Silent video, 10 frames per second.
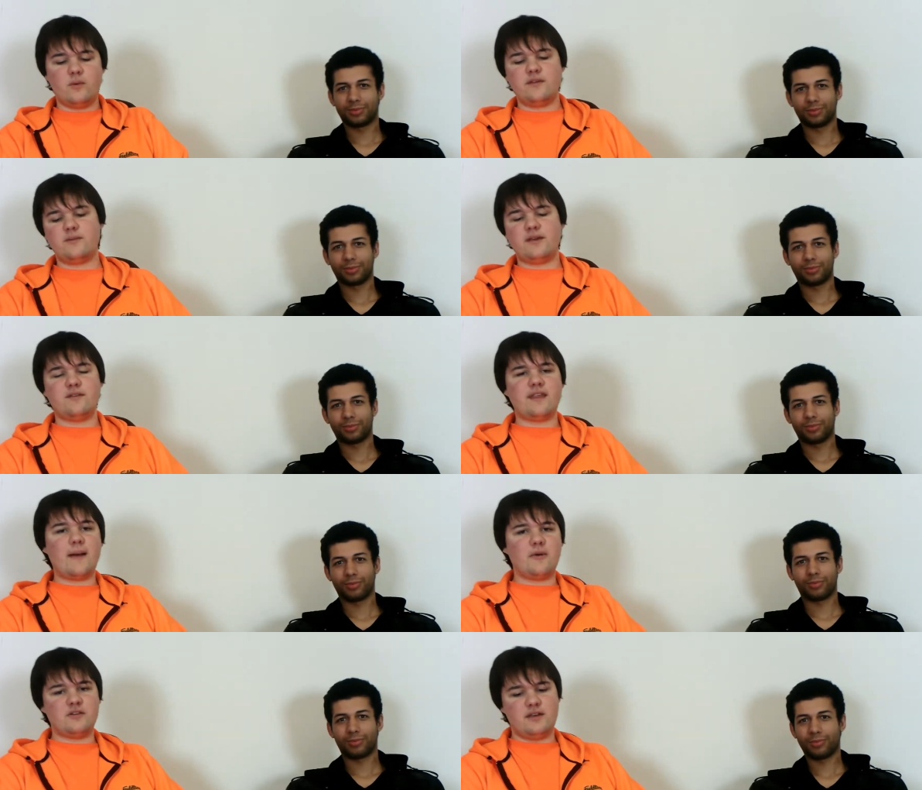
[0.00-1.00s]
Speaker 1: always makes it
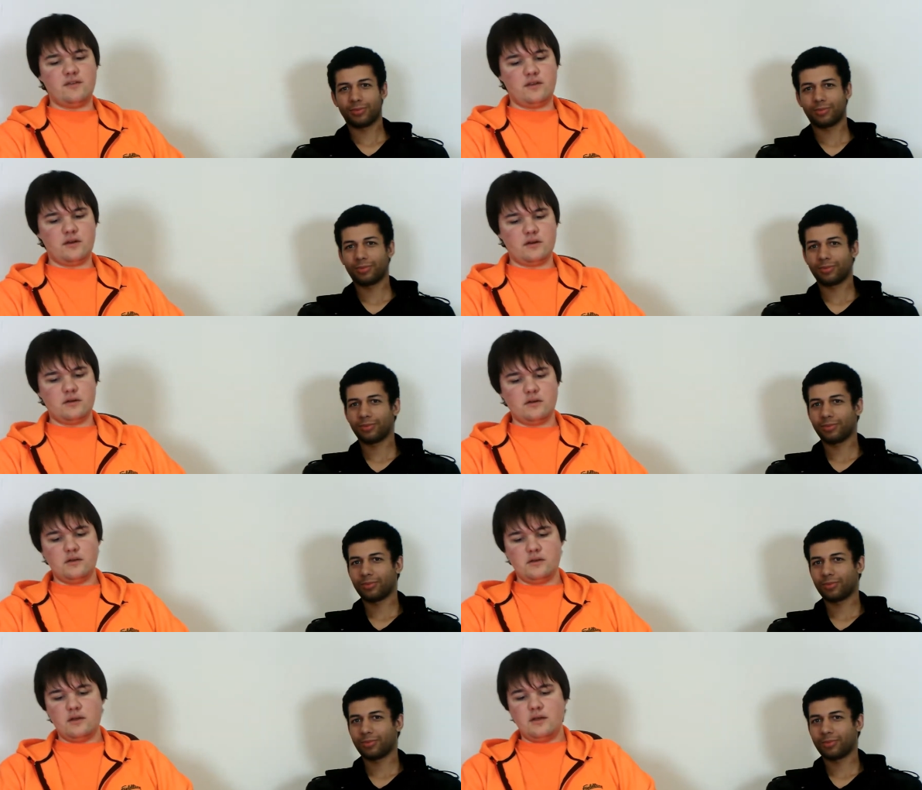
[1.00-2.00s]
that much easier.
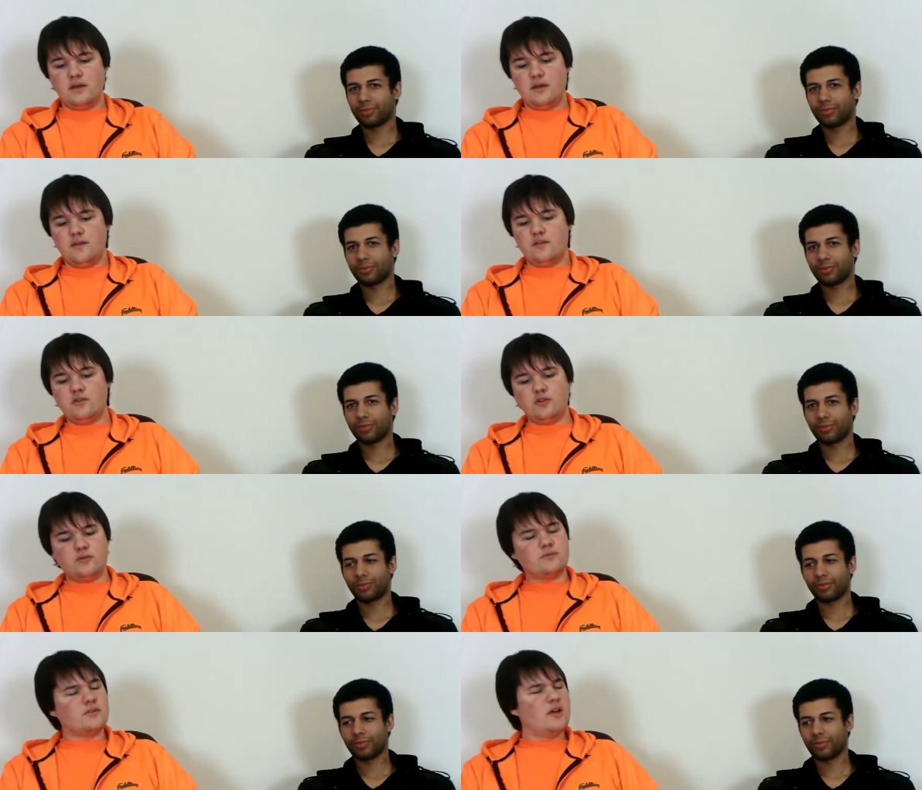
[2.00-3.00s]
So
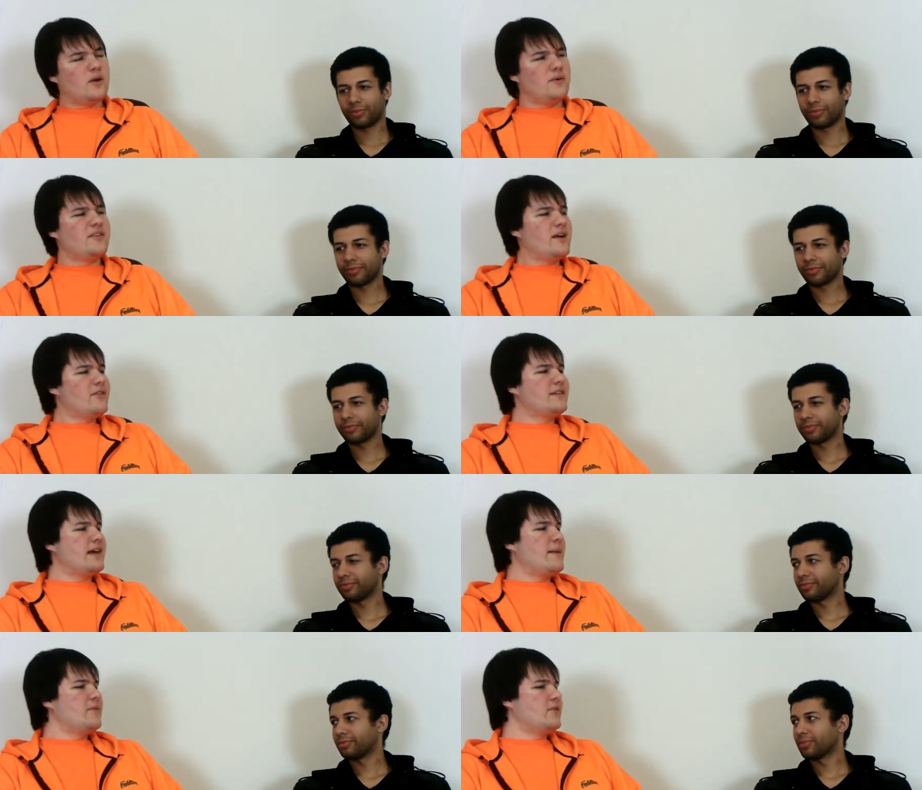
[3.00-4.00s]
Drew, was there ever a
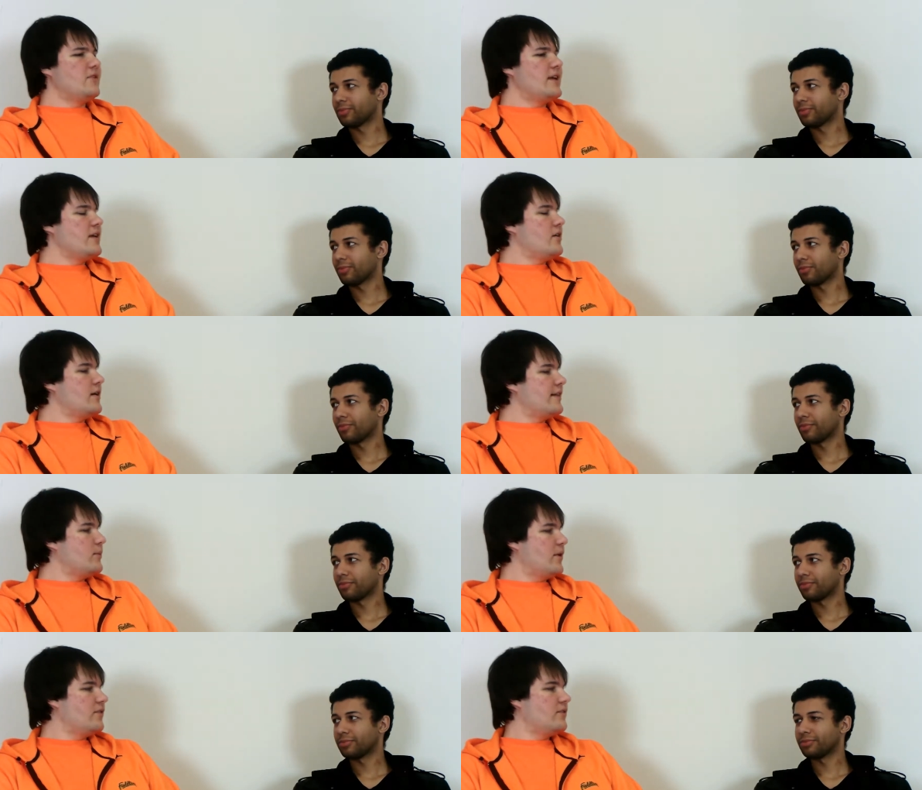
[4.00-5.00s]
time your ego
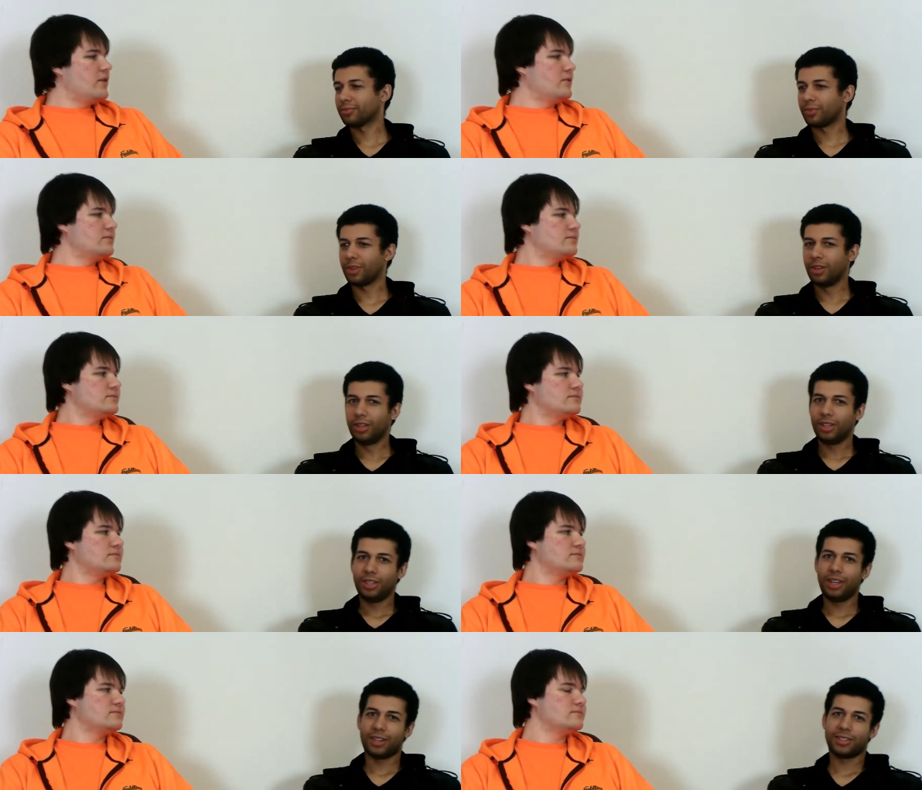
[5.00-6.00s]
got the best of you?
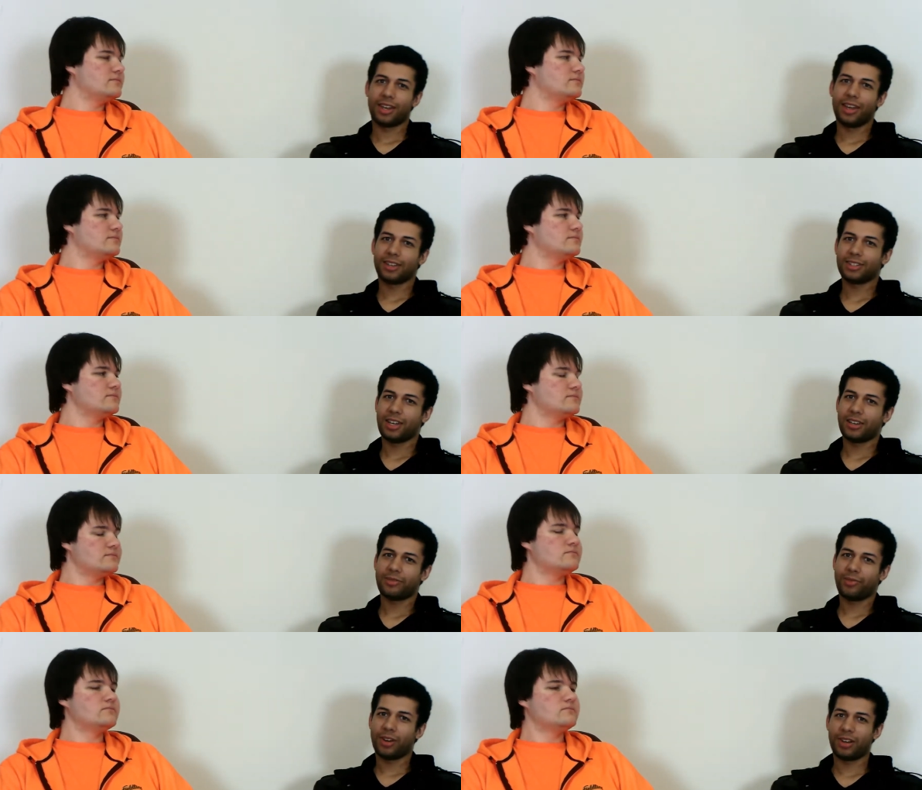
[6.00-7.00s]
Speaker 2: Yes. I actually
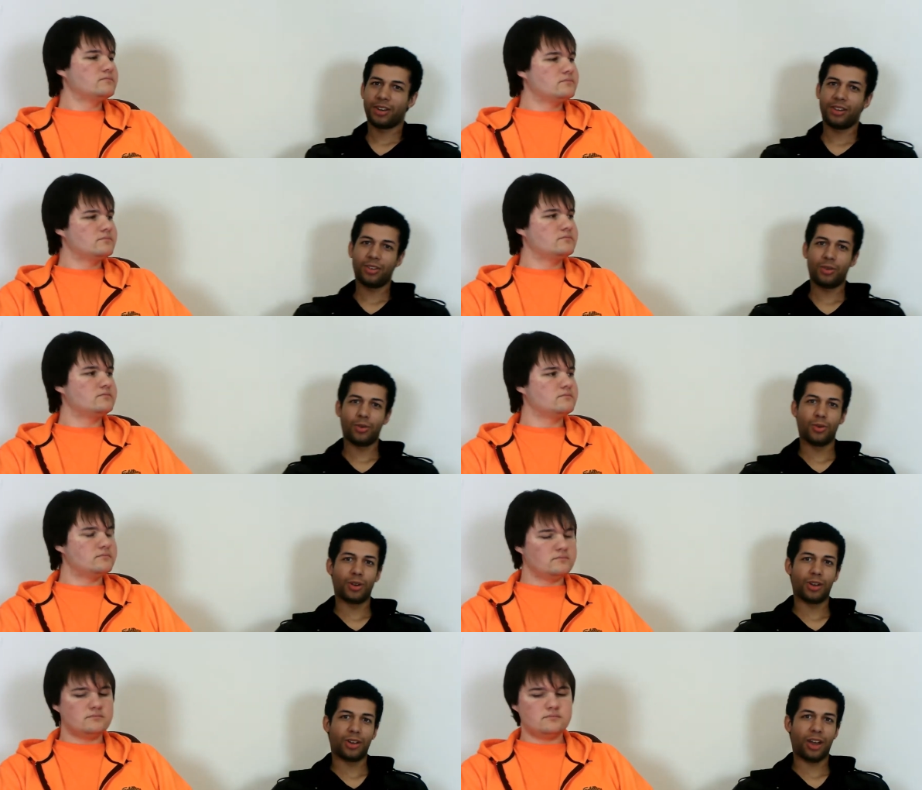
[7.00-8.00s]
had a friend
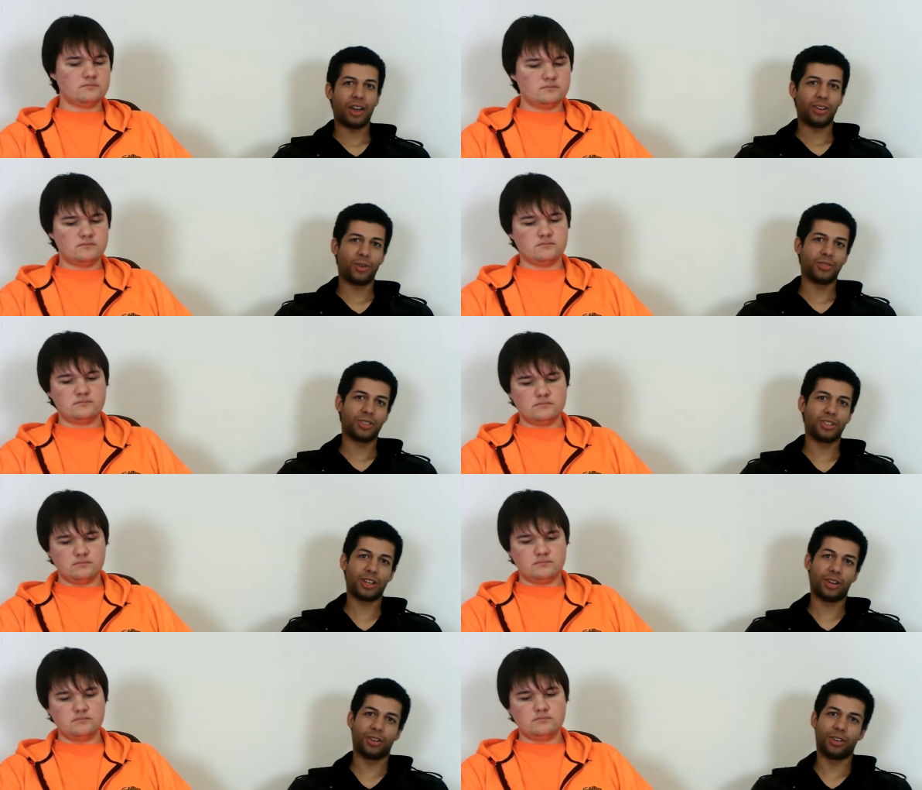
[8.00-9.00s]
who I known since
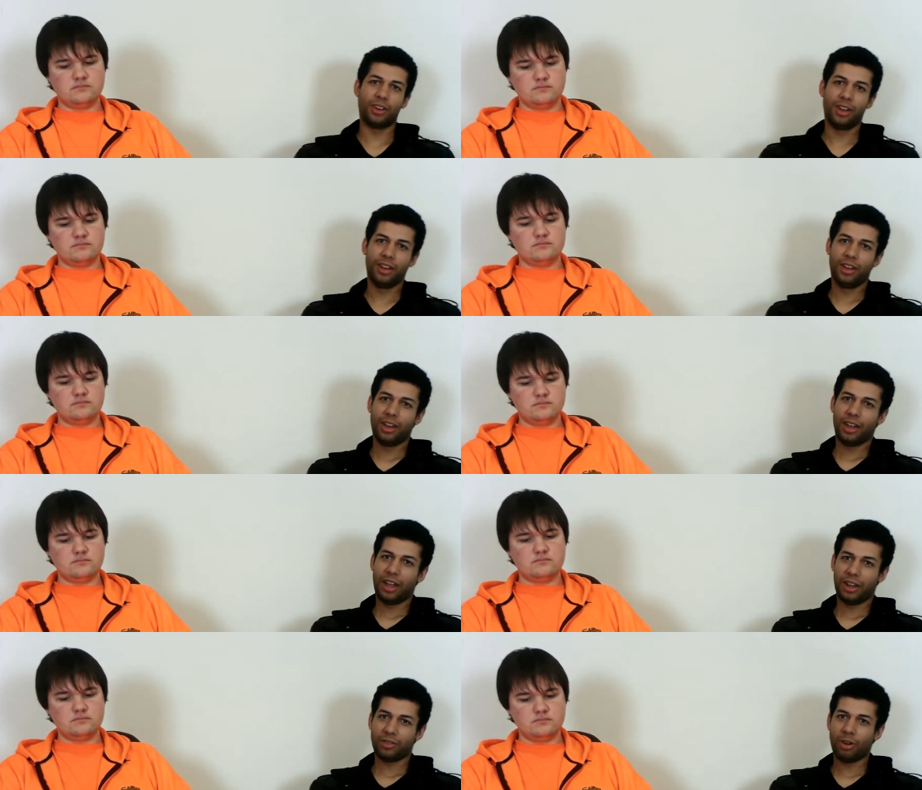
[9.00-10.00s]
childhood.
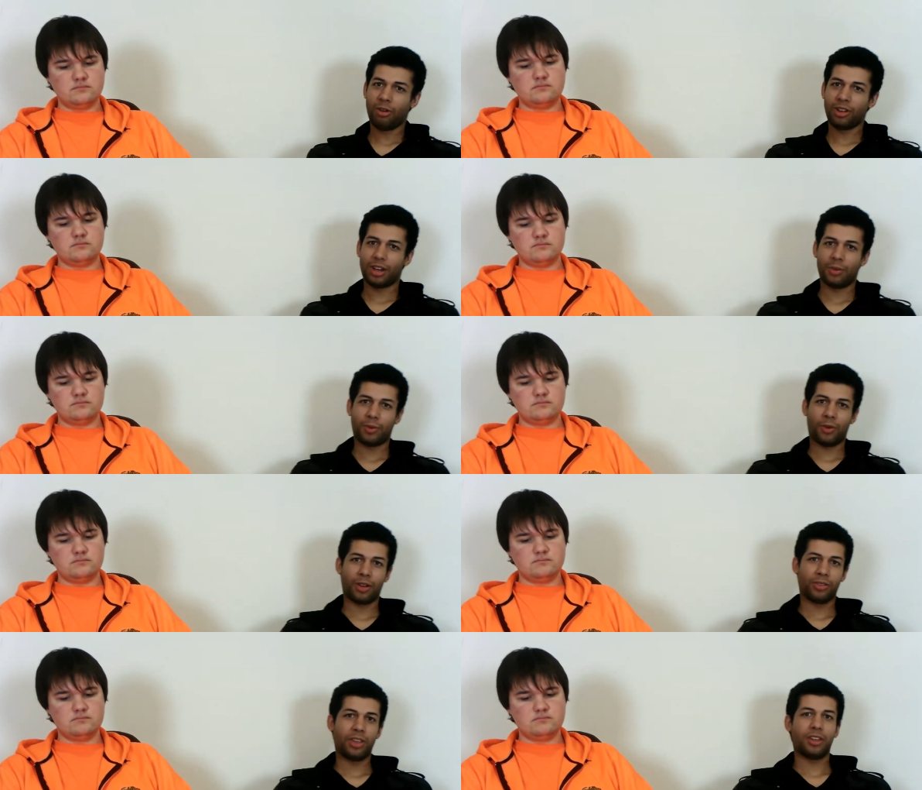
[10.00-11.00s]
And growing up,
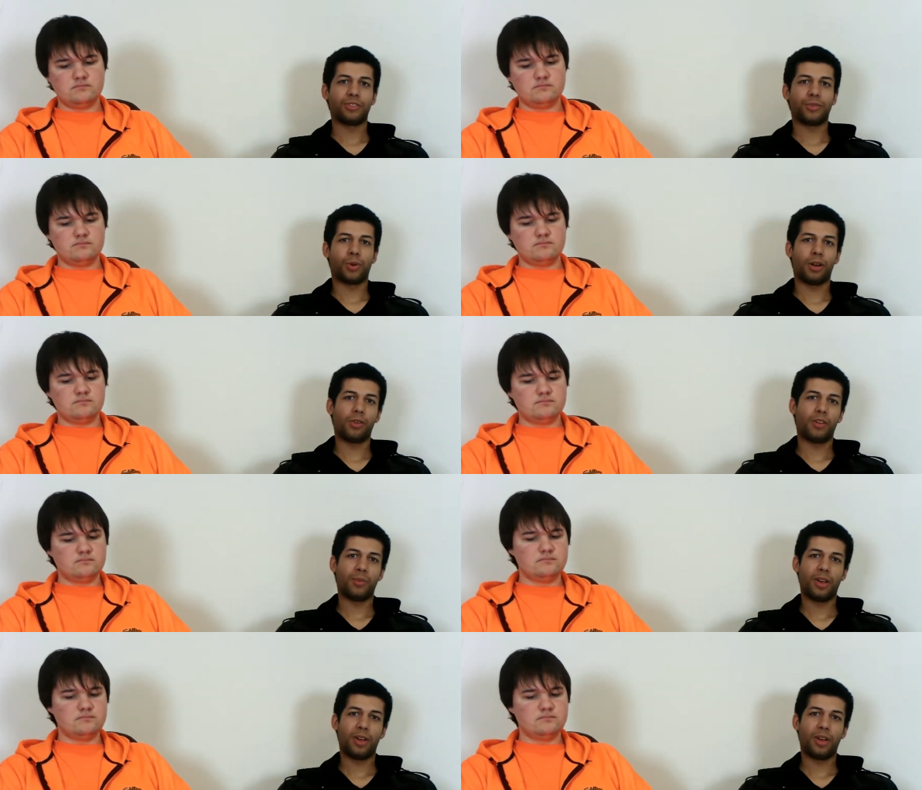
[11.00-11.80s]
around the age of 12, I